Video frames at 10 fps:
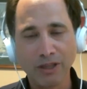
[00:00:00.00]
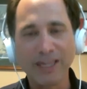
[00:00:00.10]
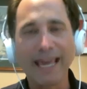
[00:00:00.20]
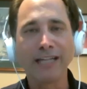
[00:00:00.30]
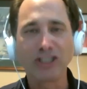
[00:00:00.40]

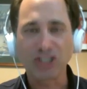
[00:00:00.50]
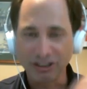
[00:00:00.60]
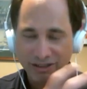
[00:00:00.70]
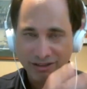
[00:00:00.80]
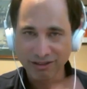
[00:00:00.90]
the
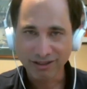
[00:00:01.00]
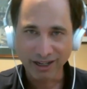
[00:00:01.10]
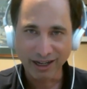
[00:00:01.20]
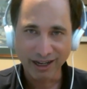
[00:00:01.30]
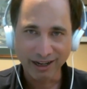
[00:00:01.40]
ancient,
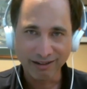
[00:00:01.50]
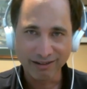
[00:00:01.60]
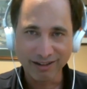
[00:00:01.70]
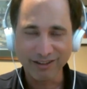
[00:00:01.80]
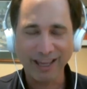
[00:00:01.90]
uh,
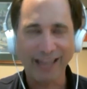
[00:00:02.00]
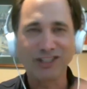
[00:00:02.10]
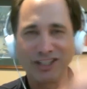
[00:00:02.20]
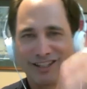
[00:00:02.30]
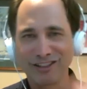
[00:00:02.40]
the
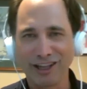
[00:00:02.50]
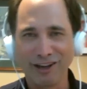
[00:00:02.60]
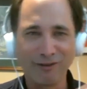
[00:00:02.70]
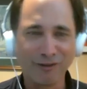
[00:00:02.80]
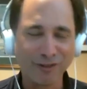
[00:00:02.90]
ancientness of